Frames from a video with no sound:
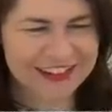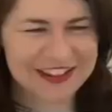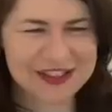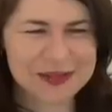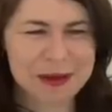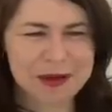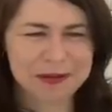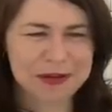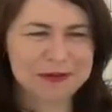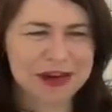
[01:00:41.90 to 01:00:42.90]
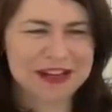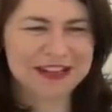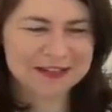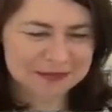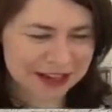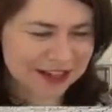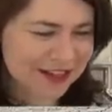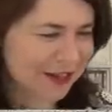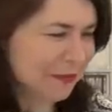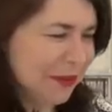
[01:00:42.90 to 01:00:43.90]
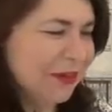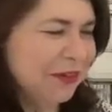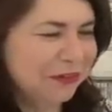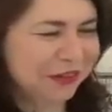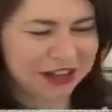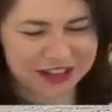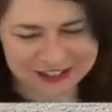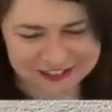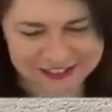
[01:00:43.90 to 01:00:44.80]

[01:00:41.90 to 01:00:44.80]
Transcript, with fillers: Get the spare room ready. Megan's jumping on a flight.